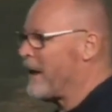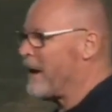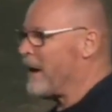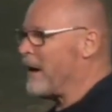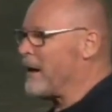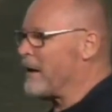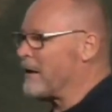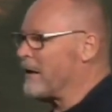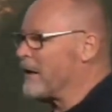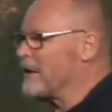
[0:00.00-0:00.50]

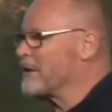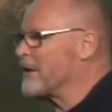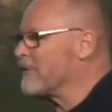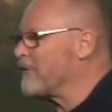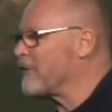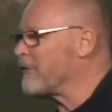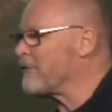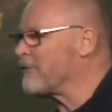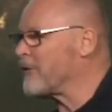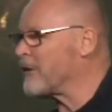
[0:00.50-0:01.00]
Uh, I'll
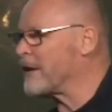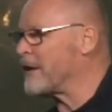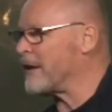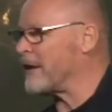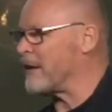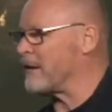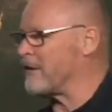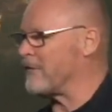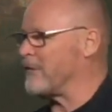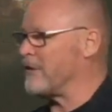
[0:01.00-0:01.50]
never
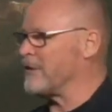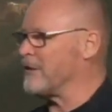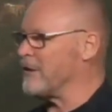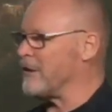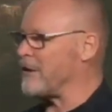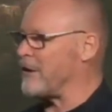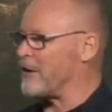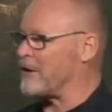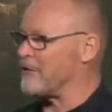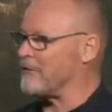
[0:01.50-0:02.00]
forget the
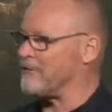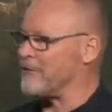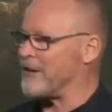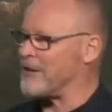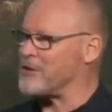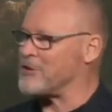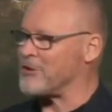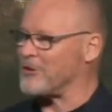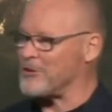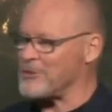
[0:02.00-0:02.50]
look on her
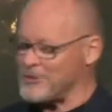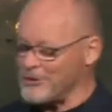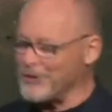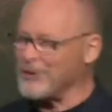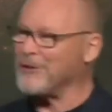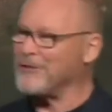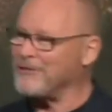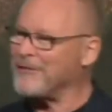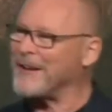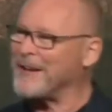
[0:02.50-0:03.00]
face. She goes, Oh,
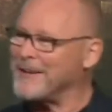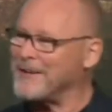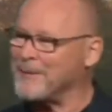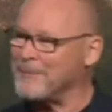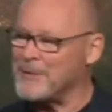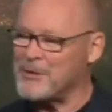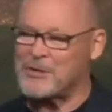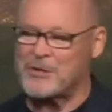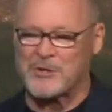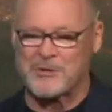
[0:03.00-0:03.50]
you'll find them.
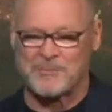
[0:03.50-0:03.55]
And she